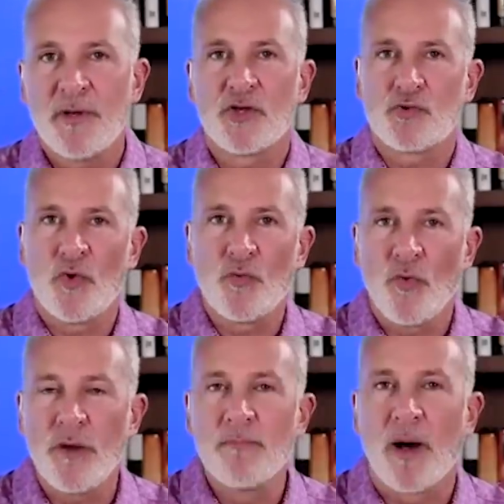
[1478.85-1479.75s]
because when
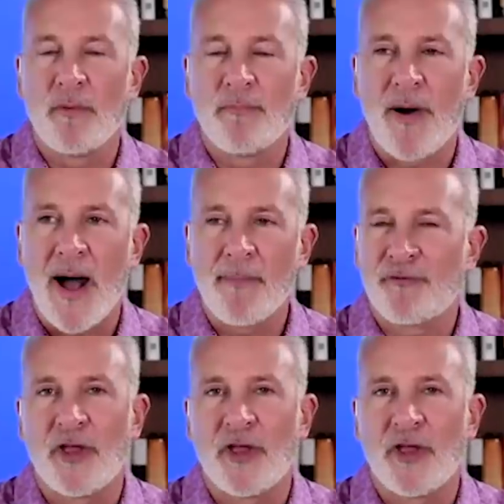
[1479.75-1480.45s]
one bubble pops,